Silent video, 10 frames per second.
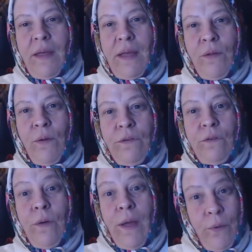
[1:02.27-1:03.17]
and
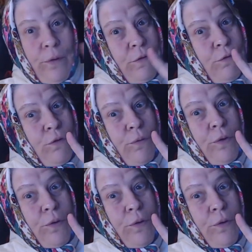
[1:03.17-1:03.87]
also I'm going to show you